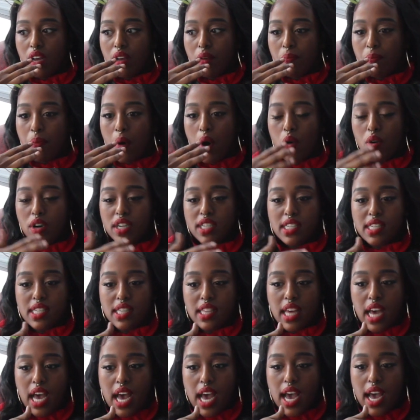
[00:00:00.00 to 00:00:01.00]
poets
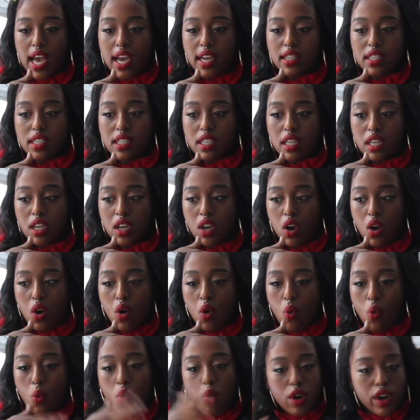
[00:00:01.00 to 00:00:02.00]
that
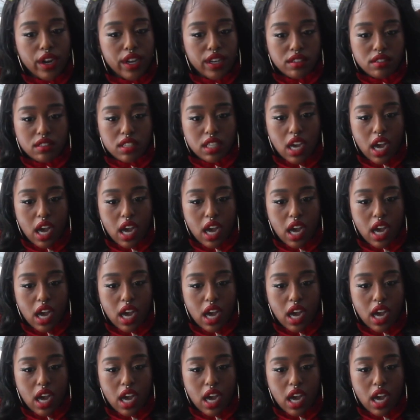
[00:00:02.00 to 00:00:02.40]
wouldn't